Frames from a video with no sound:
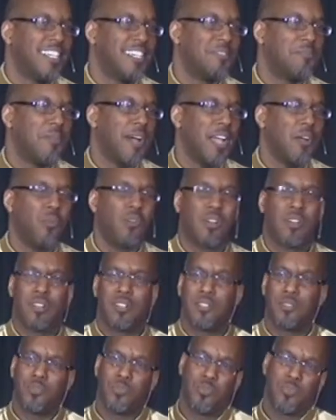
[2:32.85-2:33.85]
my
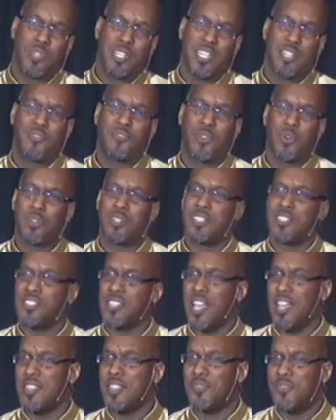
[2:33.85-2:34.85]
world, we didn't focus
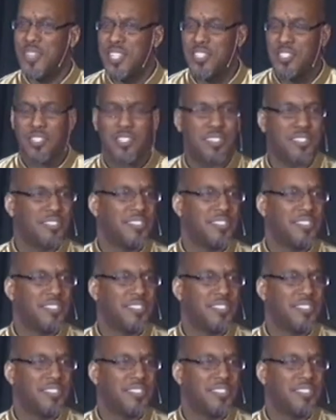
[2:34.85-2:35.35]
on the physical